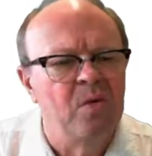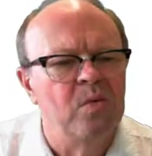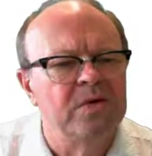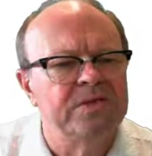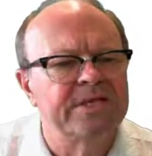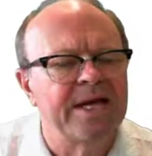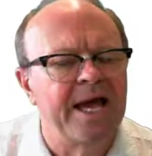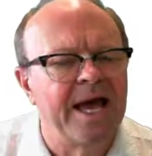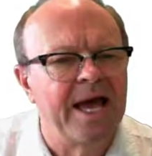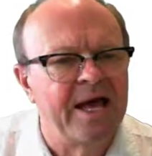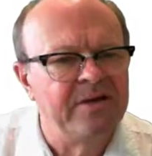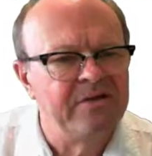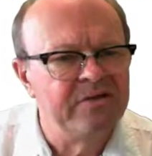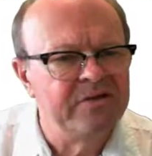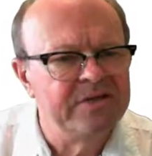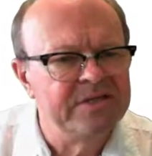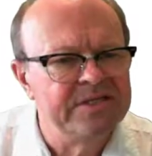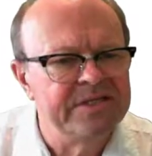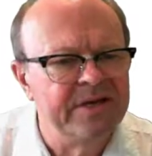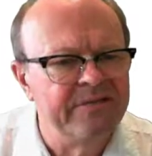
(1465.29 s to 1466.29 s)
was
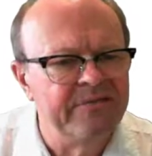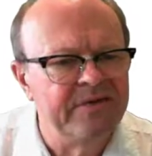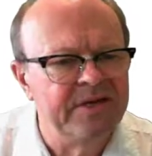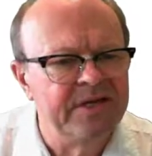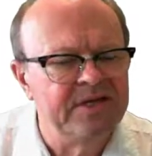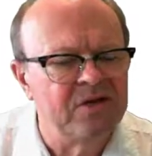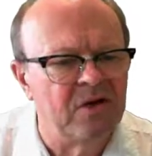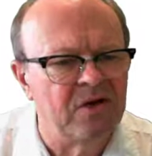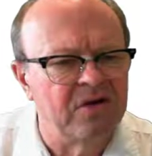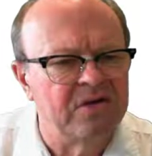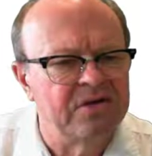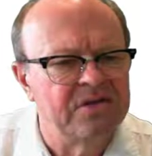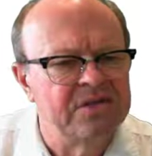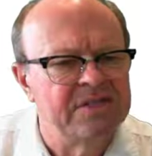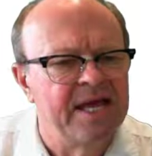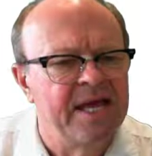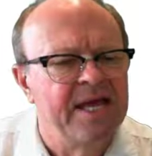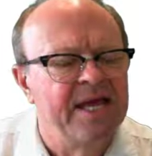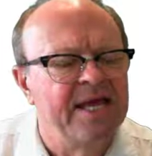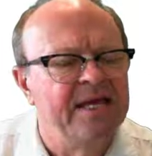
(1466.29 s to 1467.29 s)

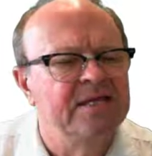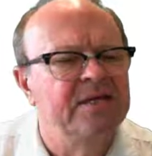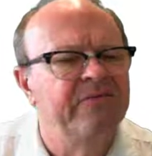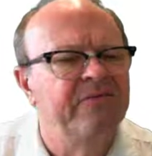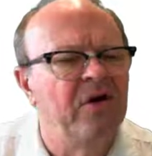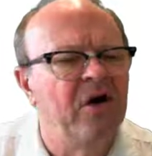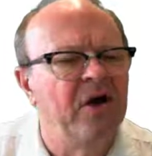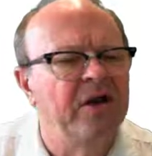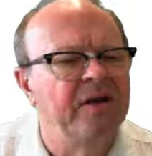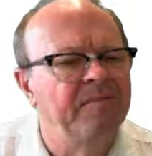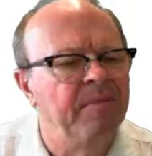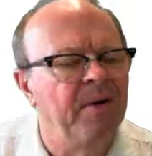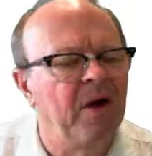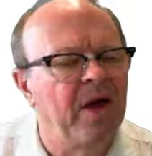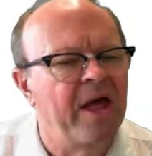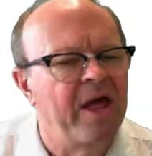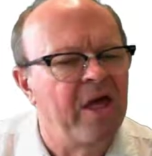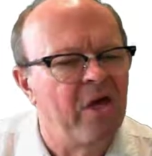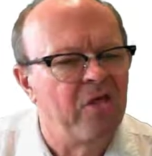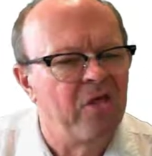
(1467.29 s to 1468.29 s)
$170 divided
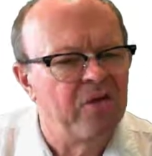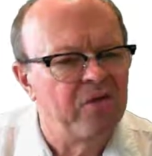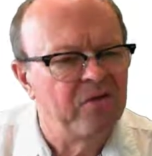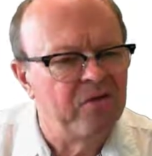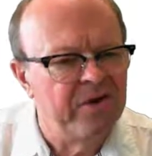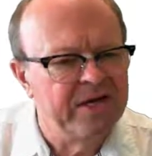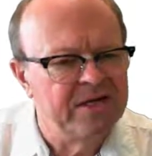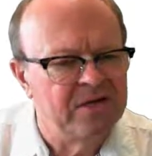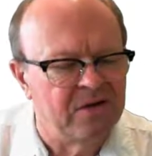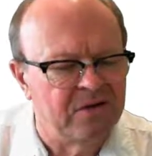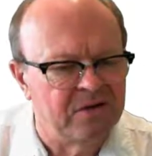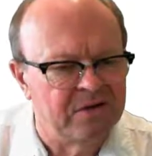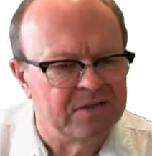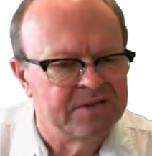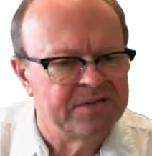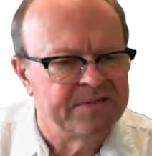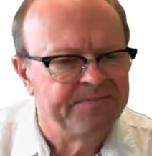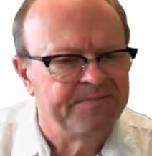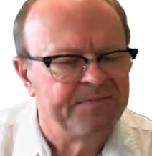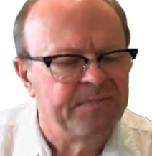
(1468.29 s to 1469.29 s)
by
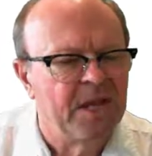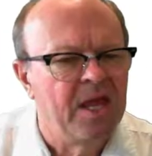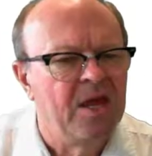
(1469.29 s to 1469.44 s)
$3,